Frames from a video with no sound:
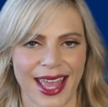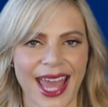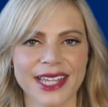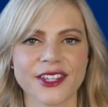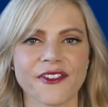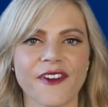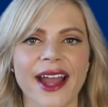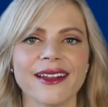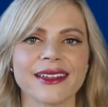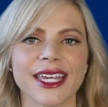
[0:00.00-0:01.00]
And as a
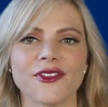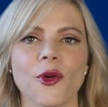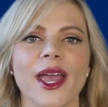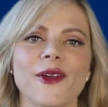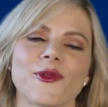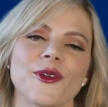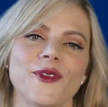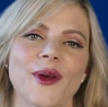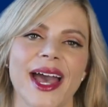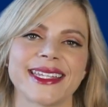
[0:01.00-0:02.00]
final giveaway,
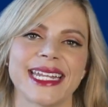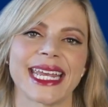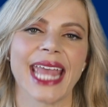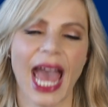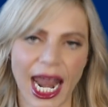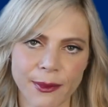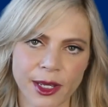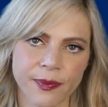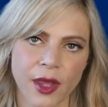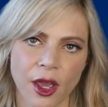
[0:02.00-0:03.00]
Roomvu has an
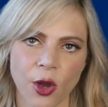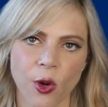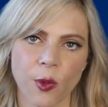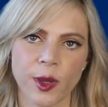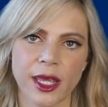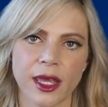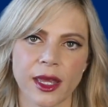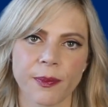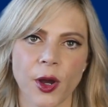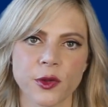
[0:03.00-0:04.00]
academy where
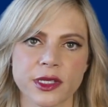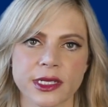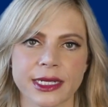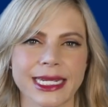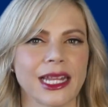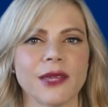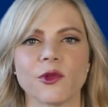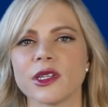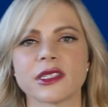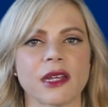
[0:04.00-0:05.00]
we post daily
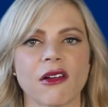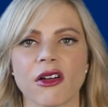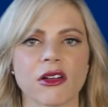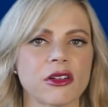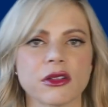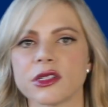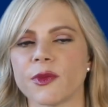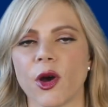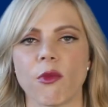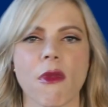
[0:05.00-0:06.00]
real estate articles
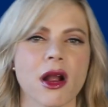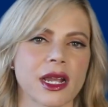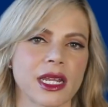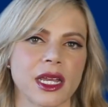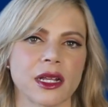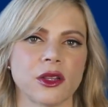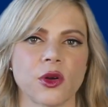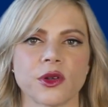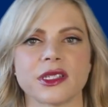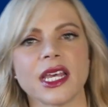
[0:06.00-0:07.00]
about marketing,
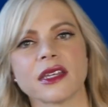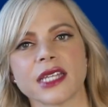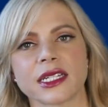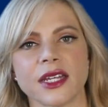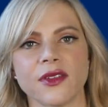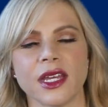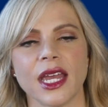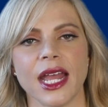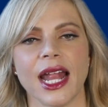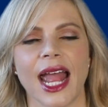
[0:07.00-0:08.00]
local sales
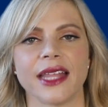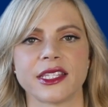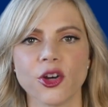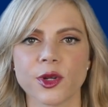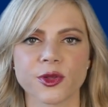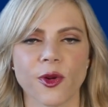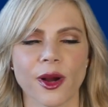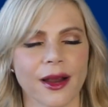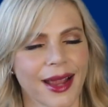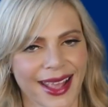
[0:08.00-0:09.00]
activity, and so much
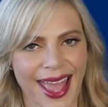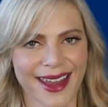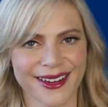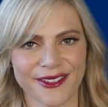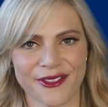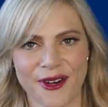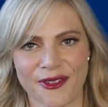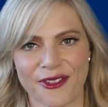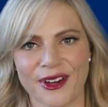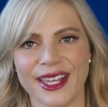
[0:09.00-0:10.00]
more, again, for
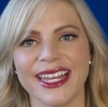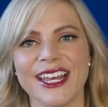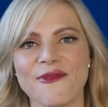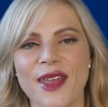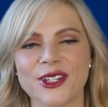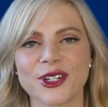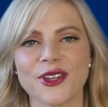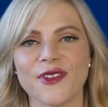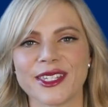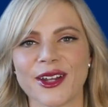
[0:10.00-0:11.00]
free. Make sure
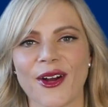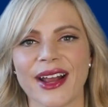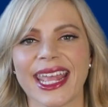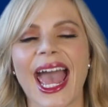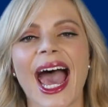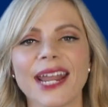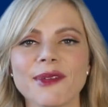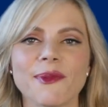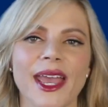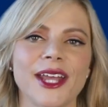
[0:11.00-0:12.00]
you visit our
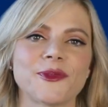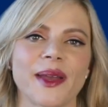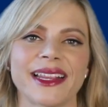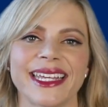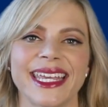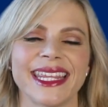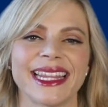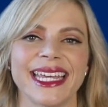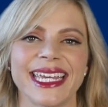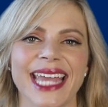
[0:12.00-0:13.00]
academy page by clicking the
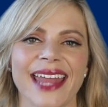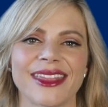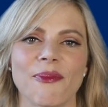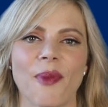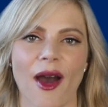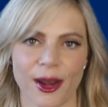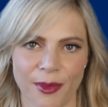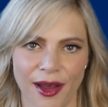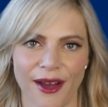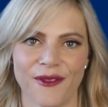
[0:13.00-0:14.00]
link at the
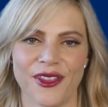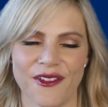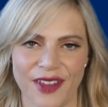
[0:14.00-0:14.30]
bottom of the